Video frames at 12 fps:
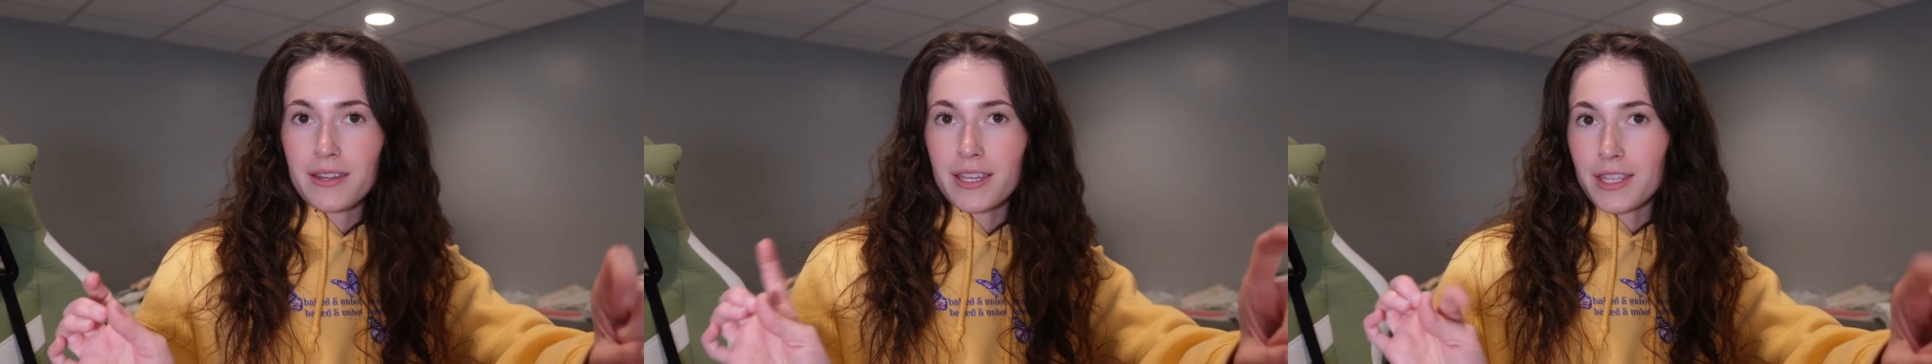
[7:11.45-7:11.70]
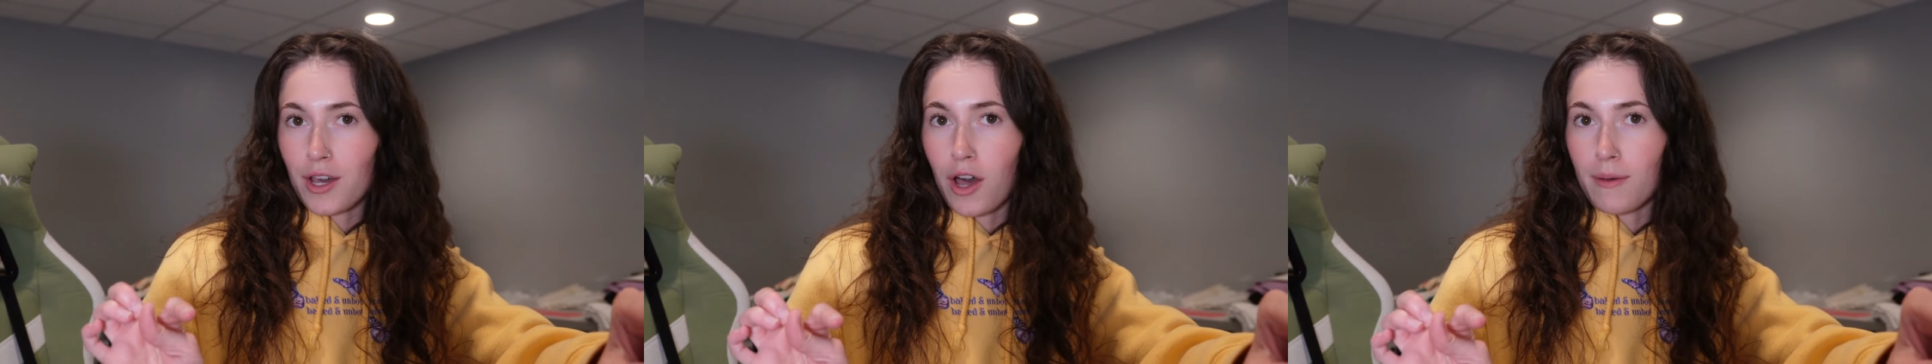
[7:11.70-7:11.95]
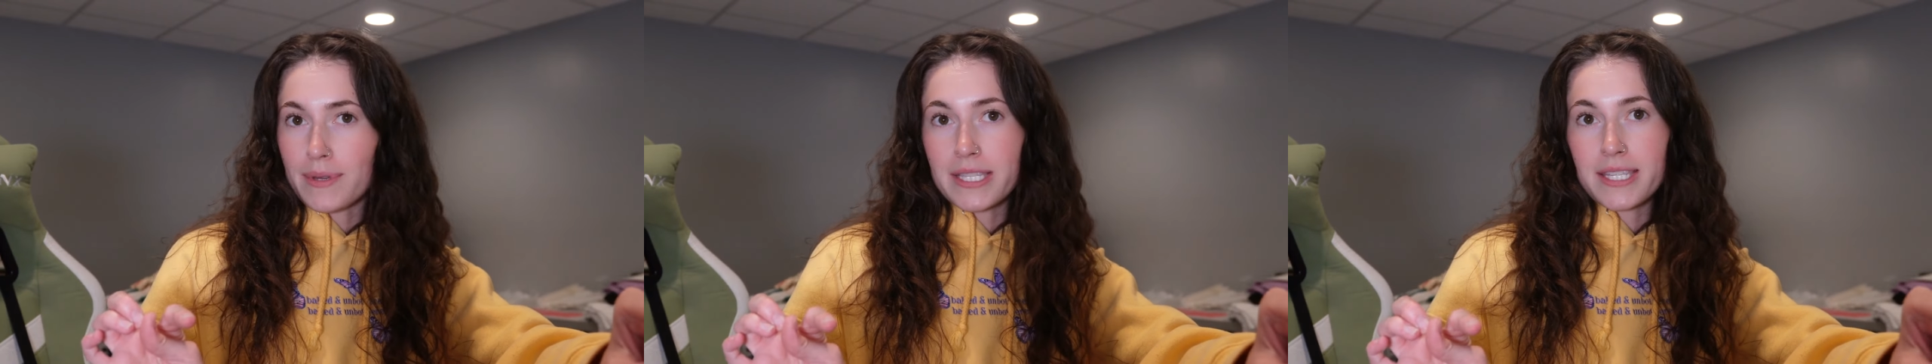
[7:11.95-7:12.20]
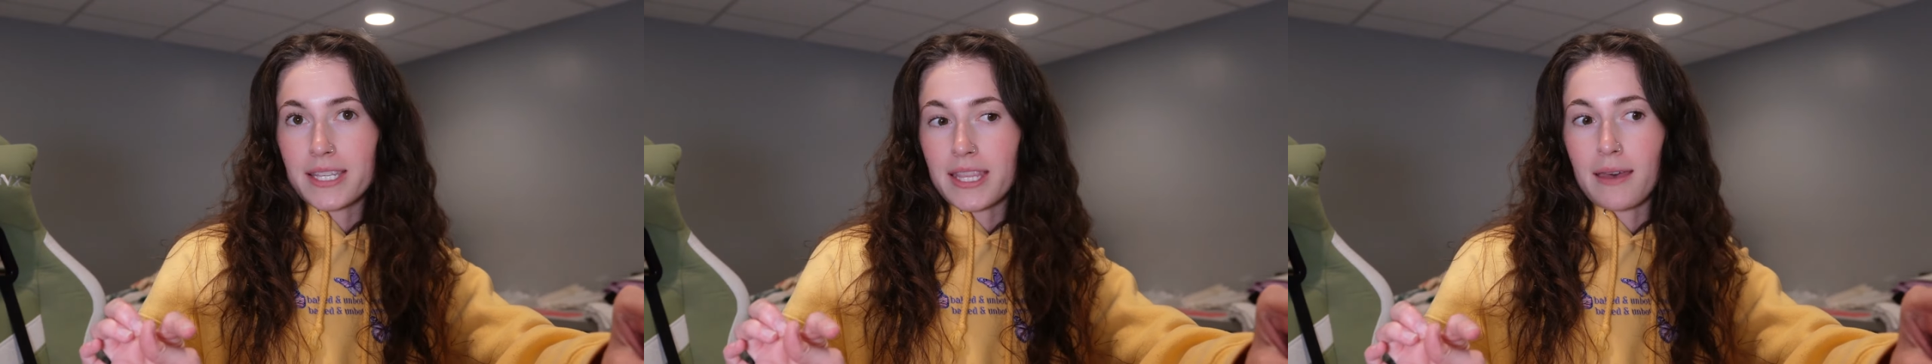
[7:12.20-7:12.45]
the
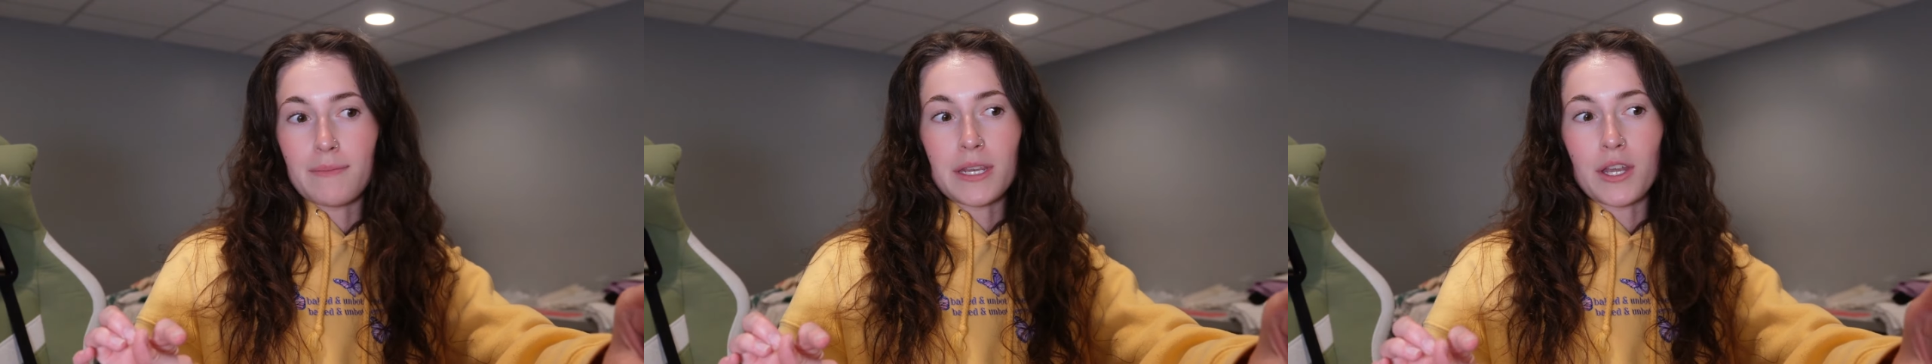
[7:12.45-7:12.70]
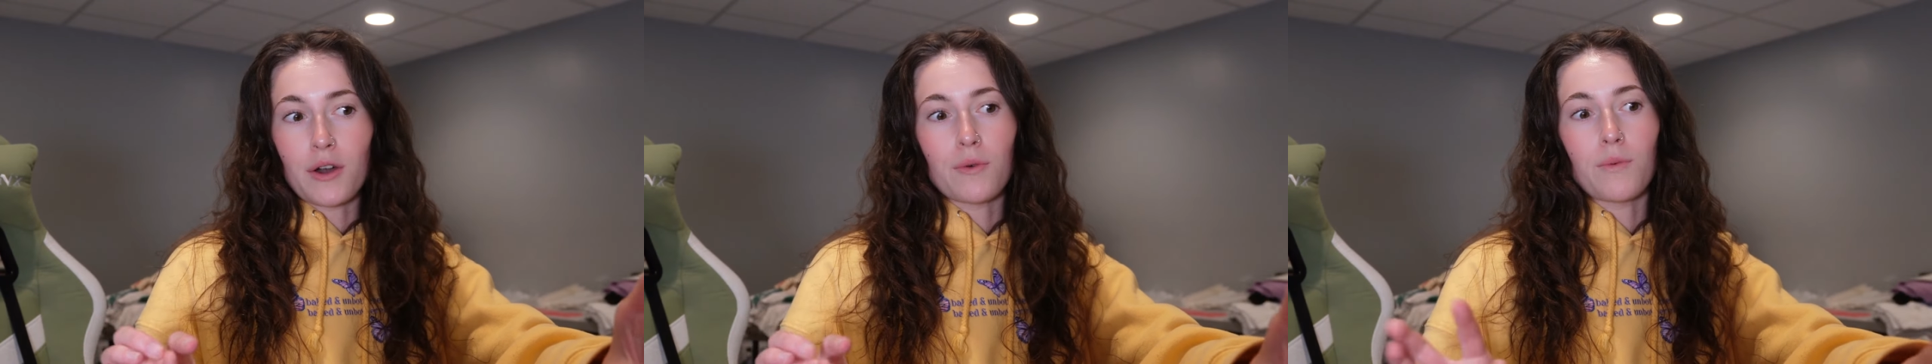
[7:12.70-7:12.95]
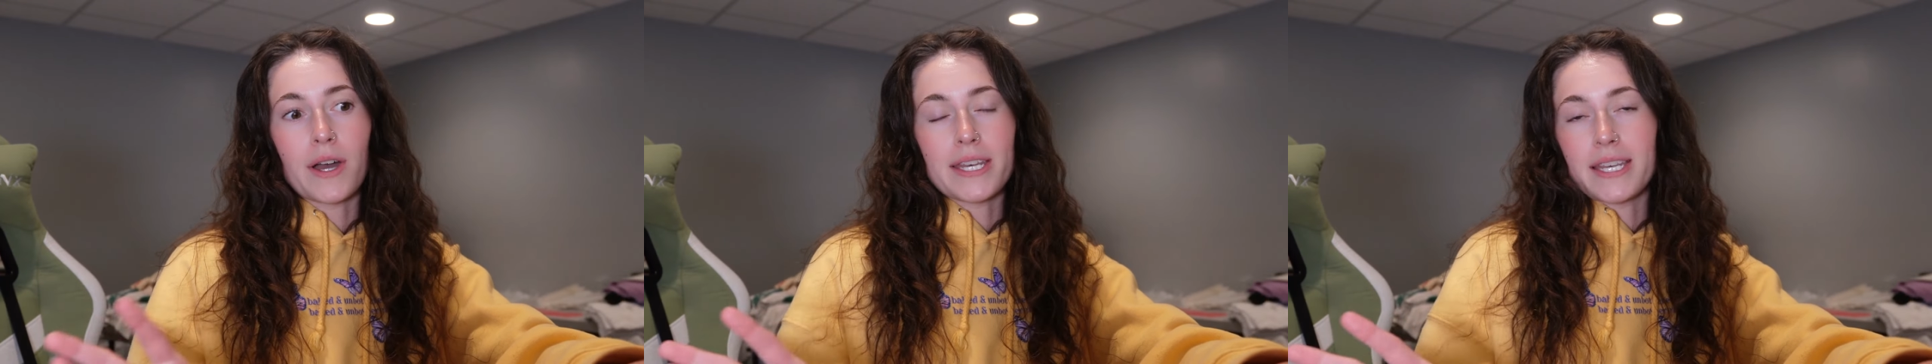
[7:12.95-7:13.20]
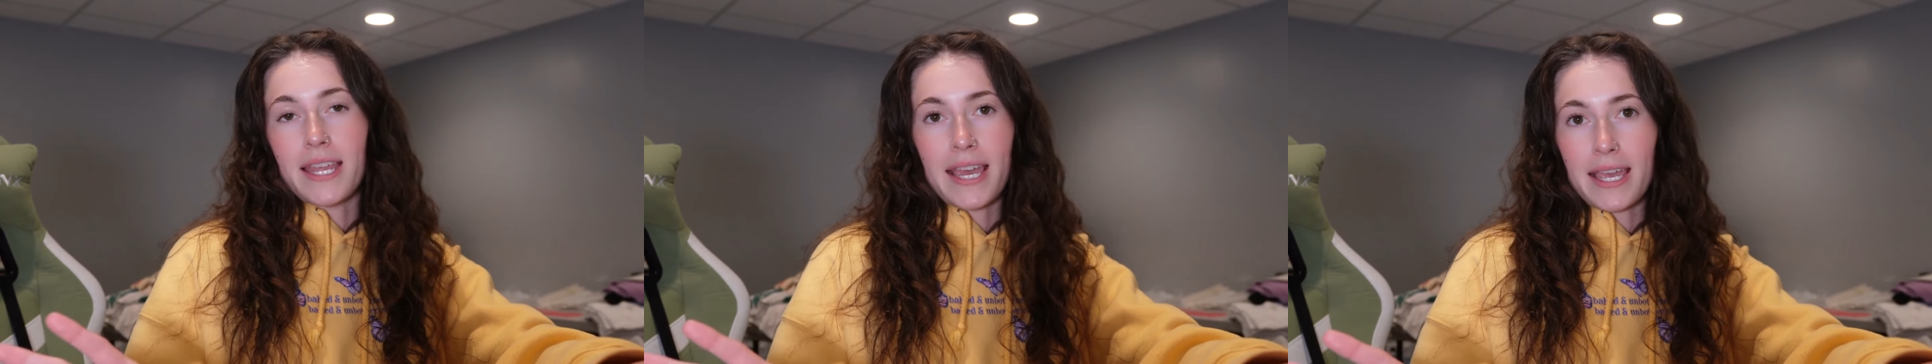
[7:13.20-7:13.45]
comments and let me know what
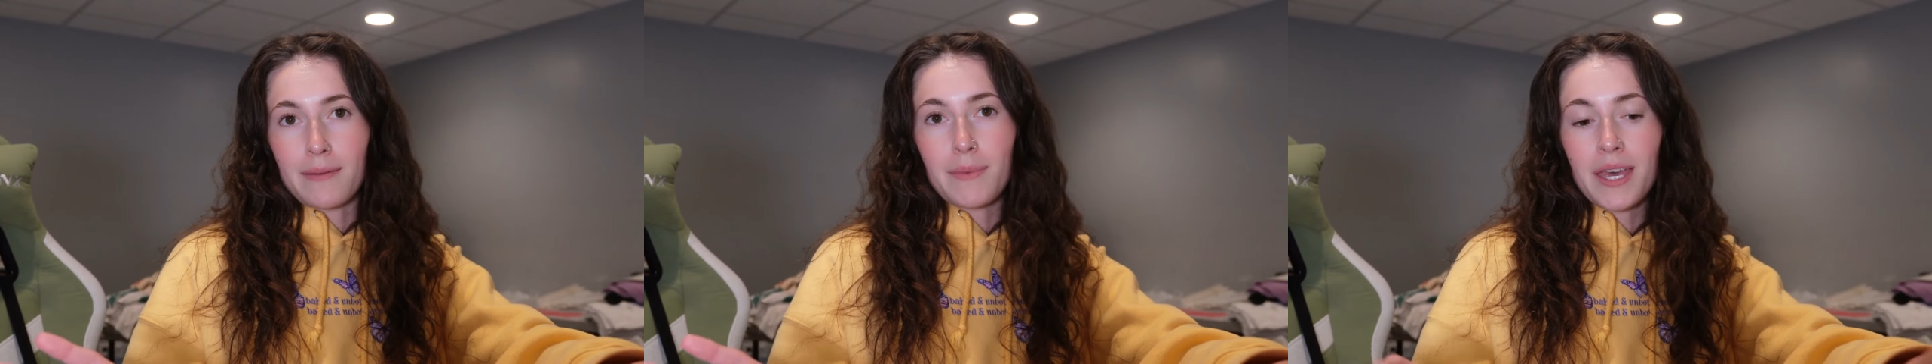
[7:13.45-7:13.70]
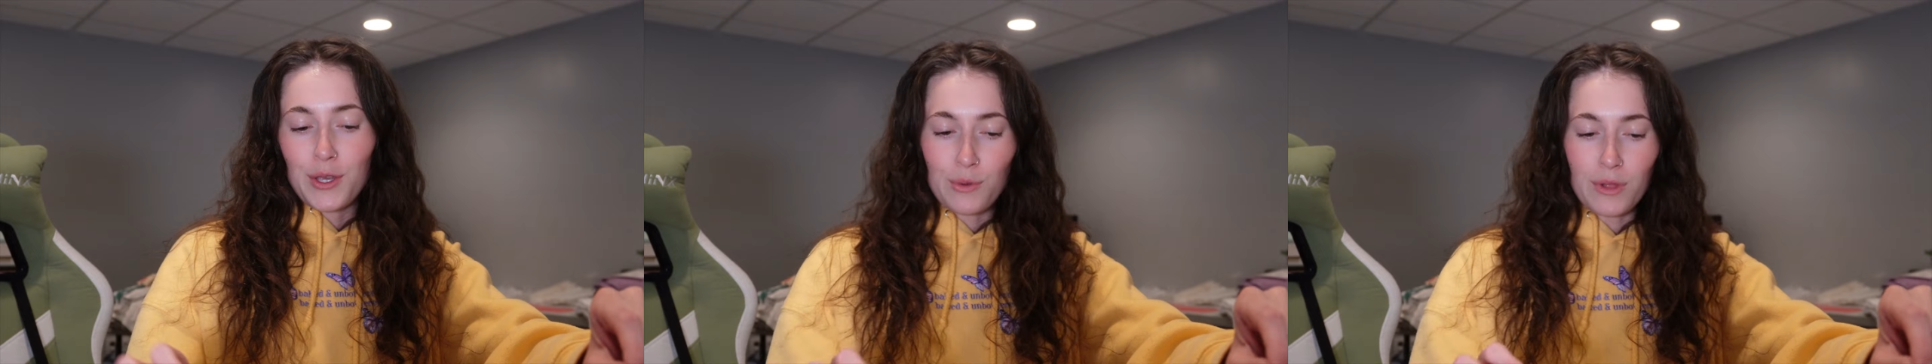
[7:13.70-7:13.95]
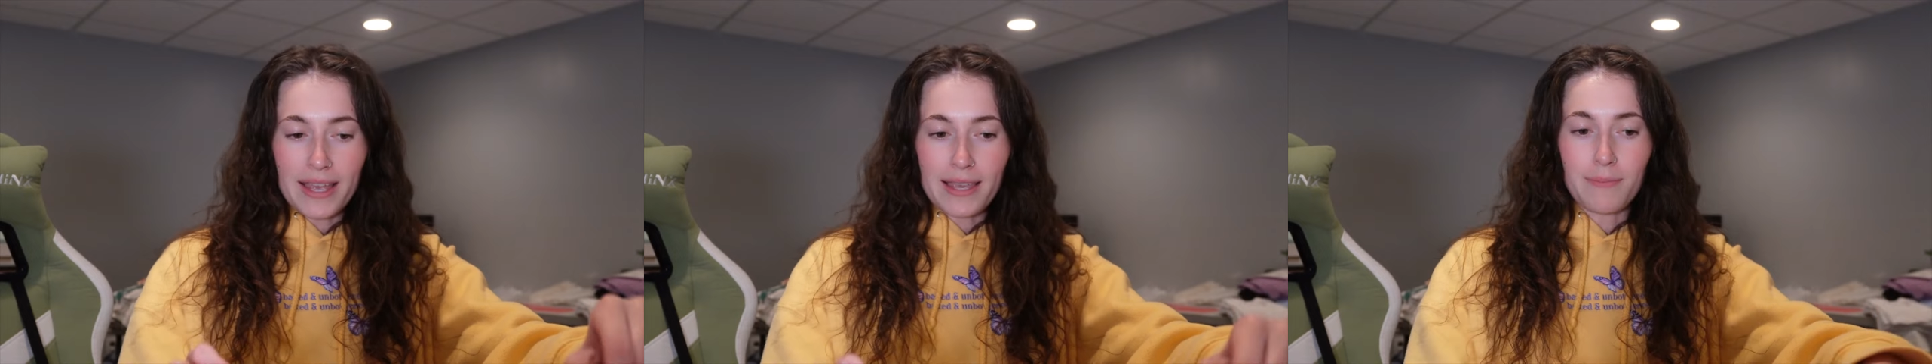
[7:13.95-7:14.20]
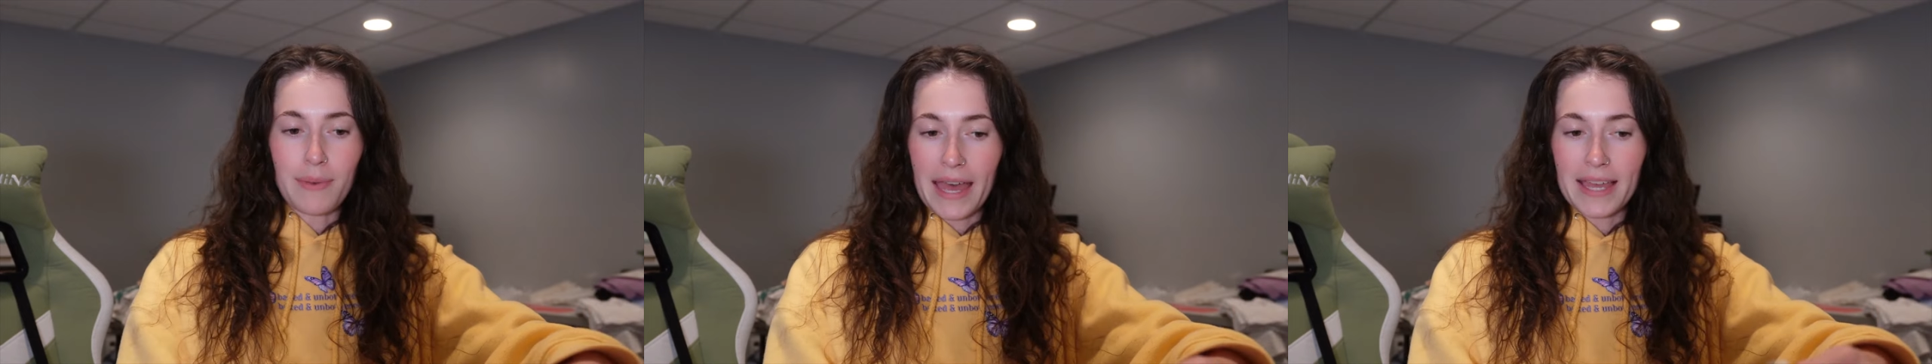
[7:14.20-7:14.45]
name you
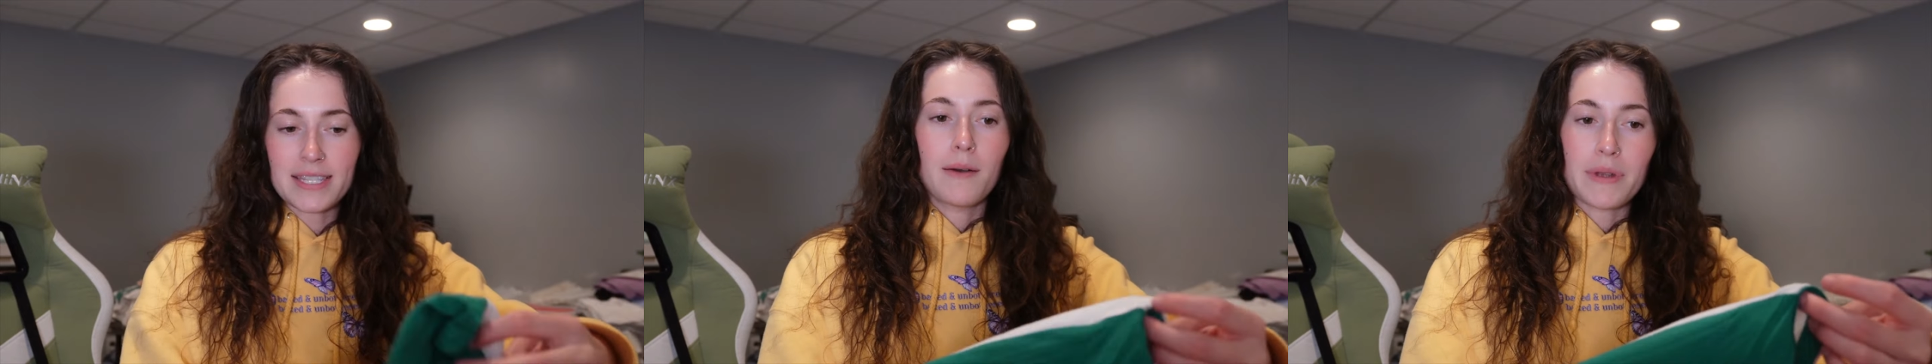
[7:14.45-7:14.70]
like best.